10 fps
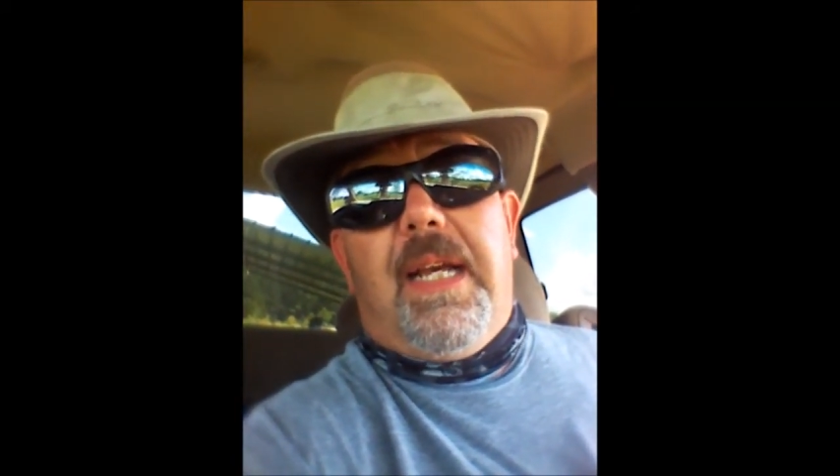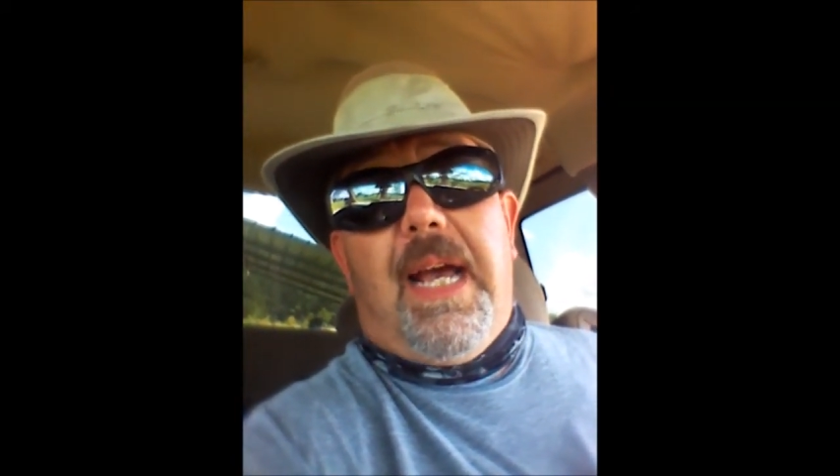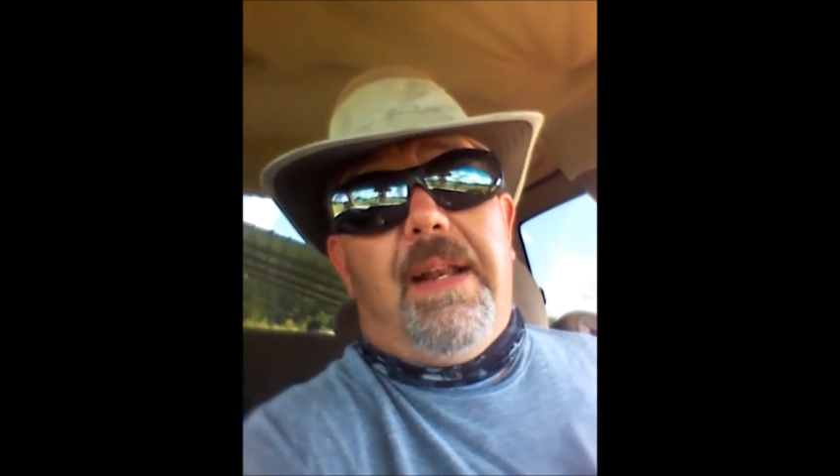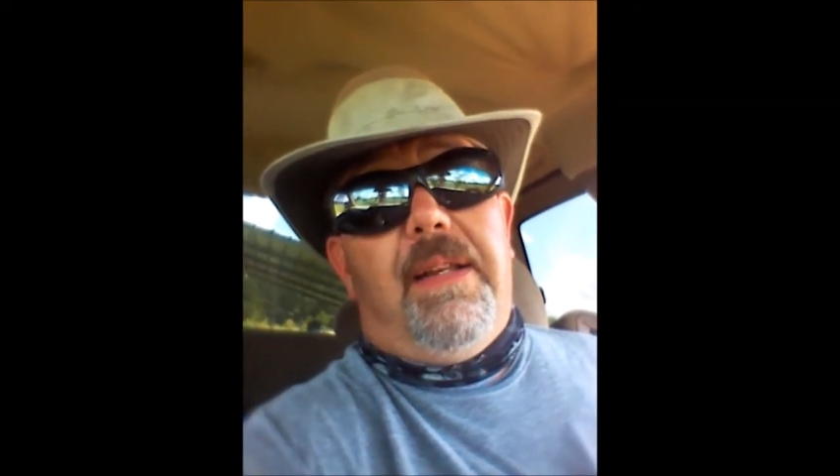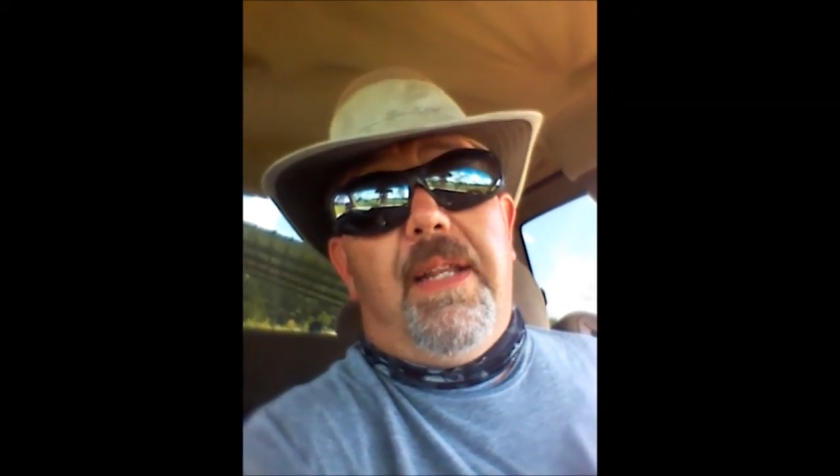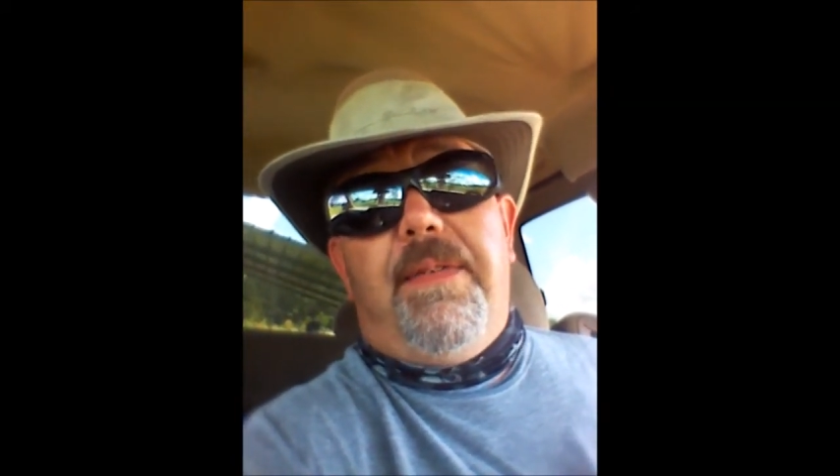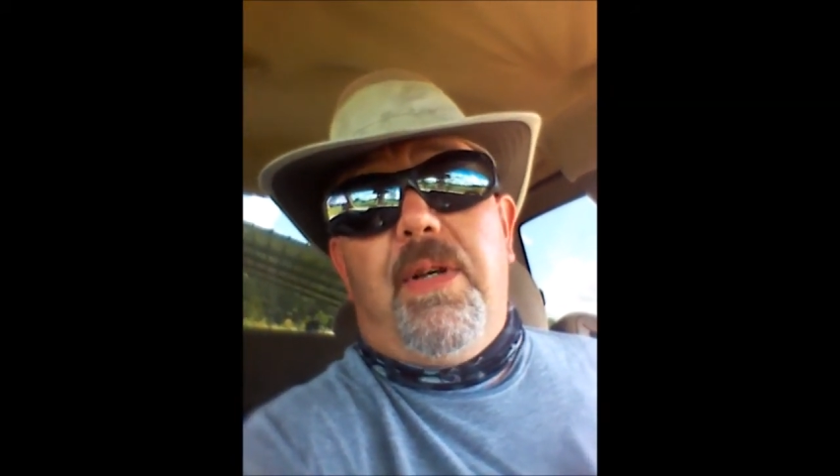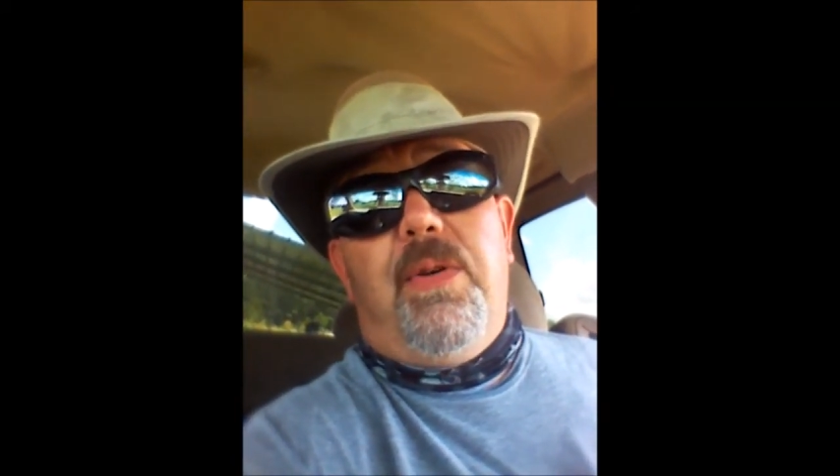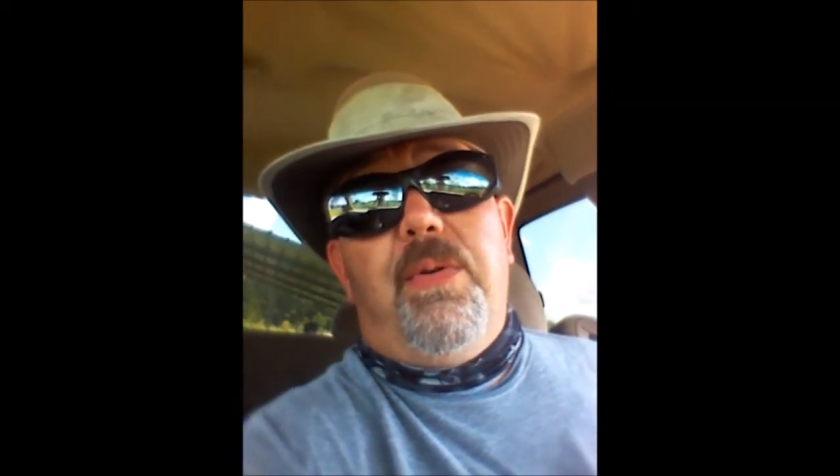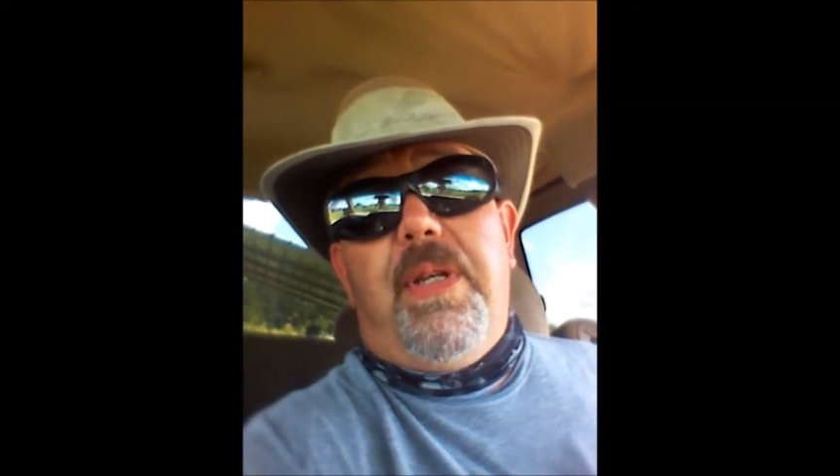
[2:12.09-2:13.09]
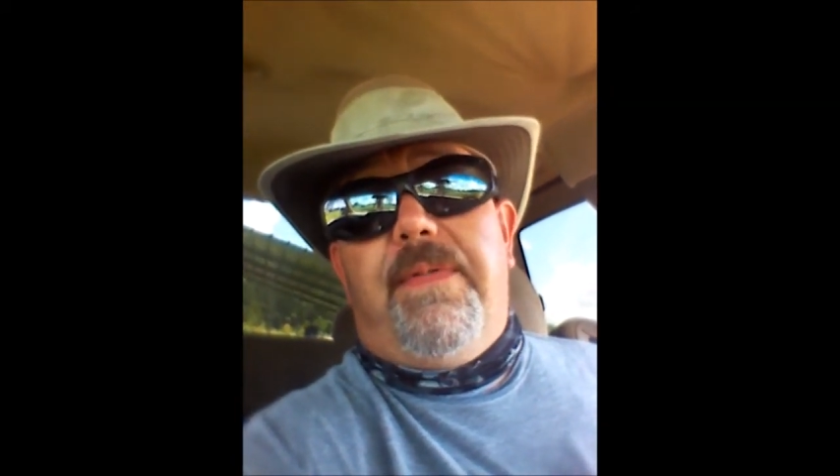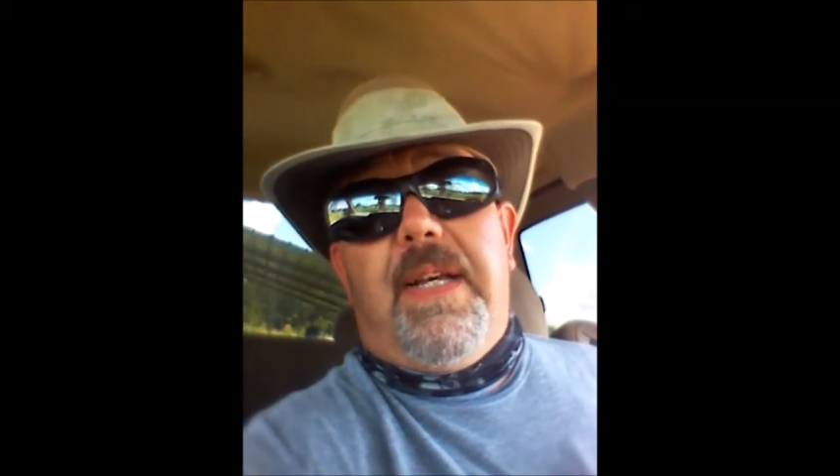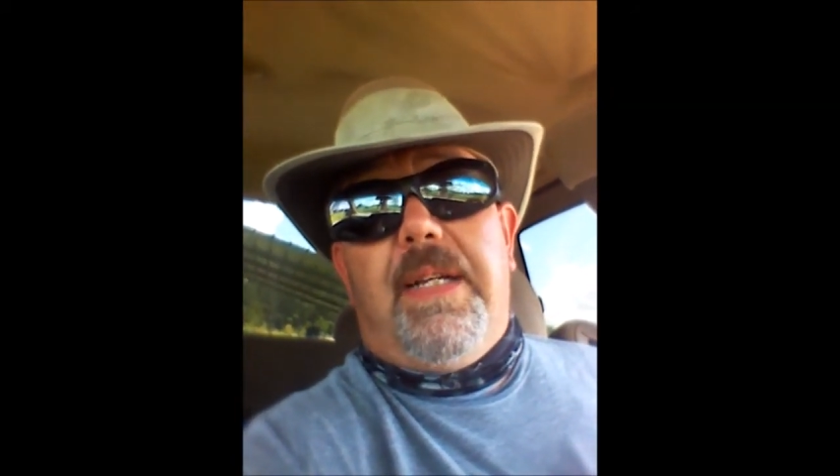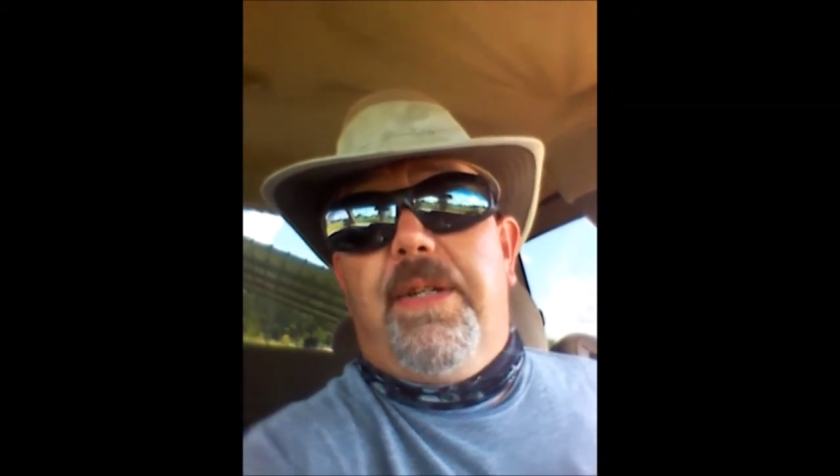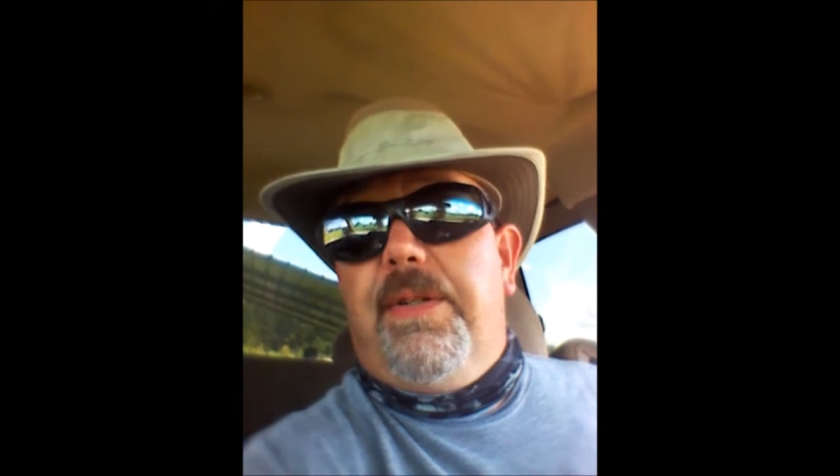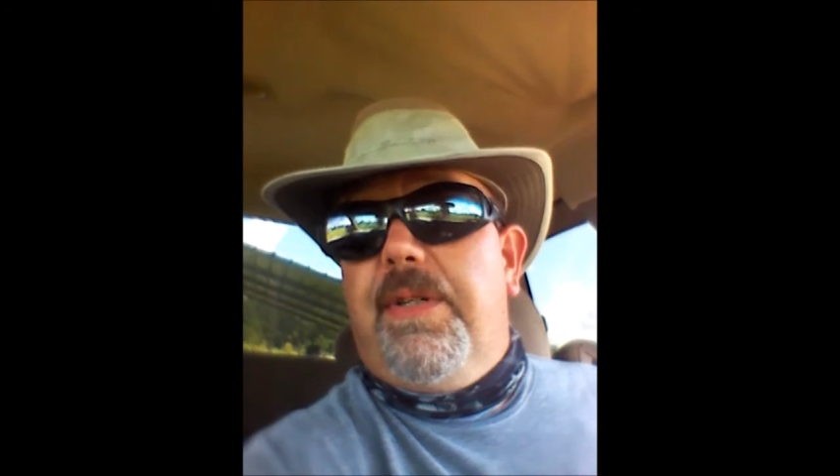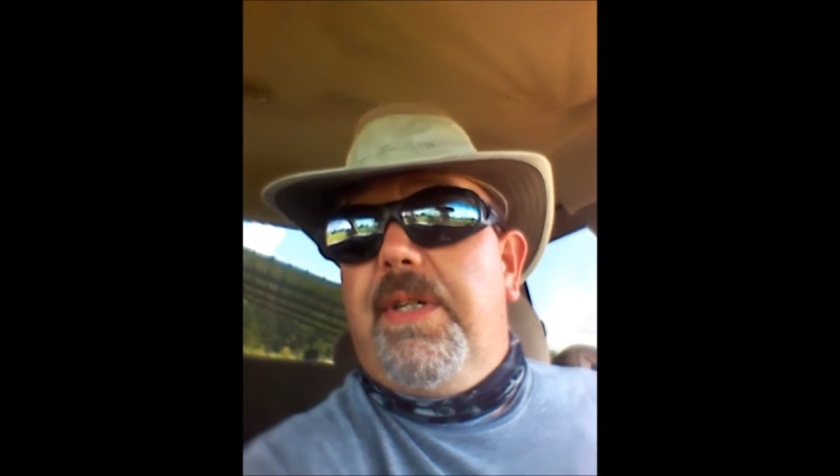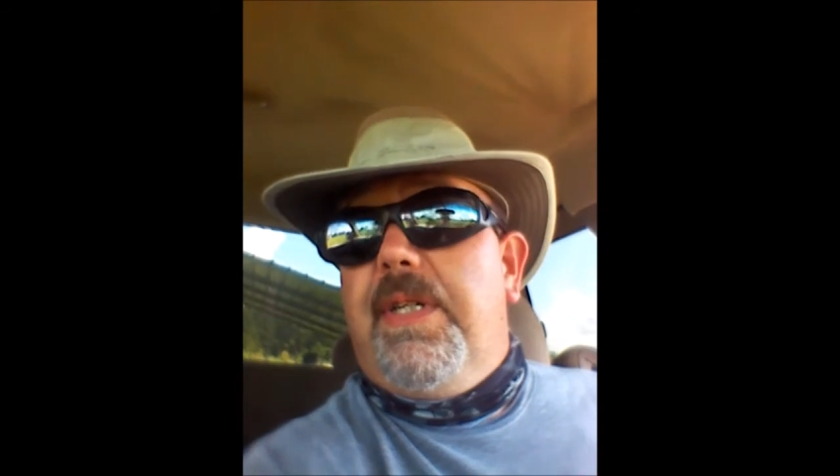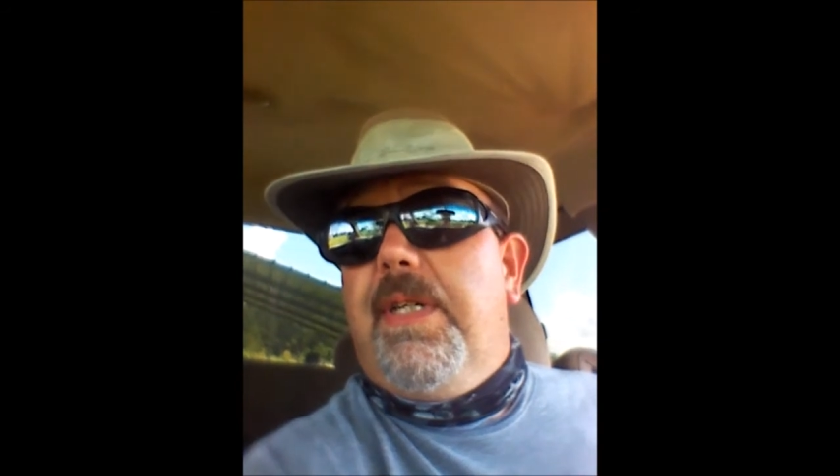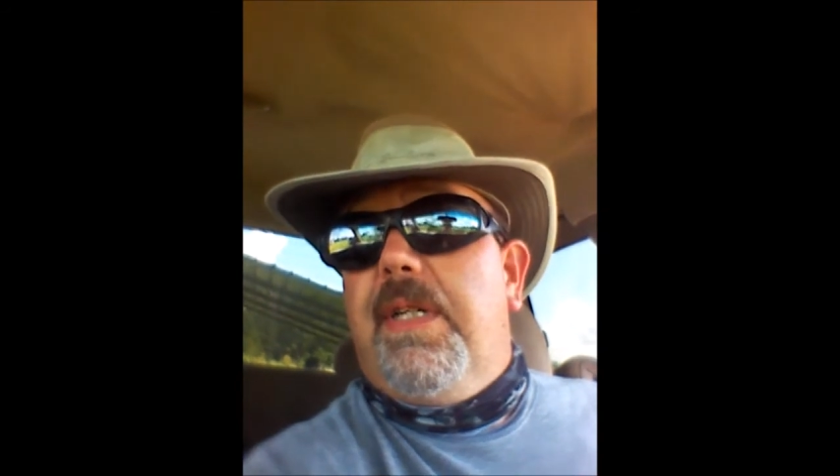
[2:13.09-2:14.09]
I'd live on if I
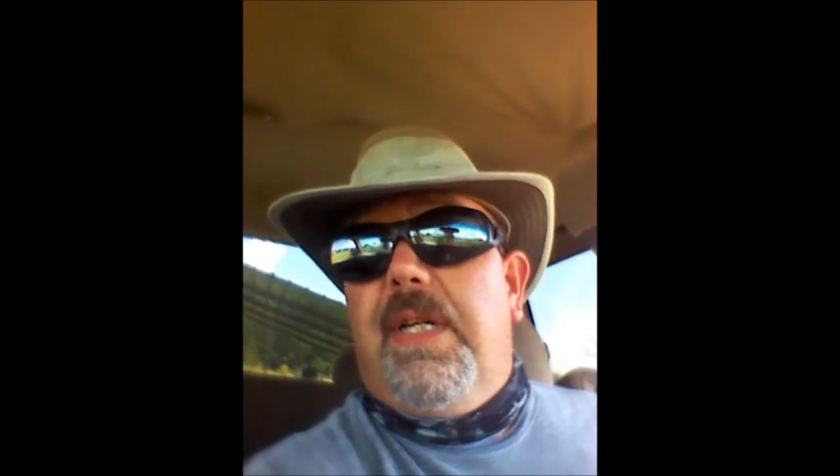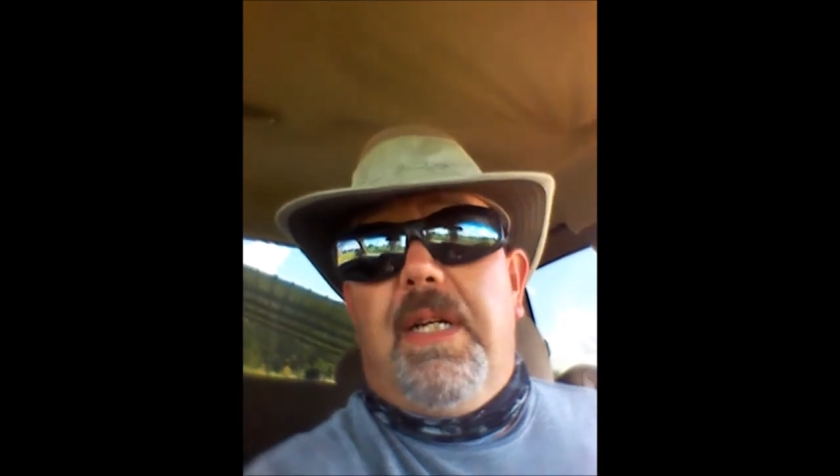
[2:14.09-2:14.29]
could.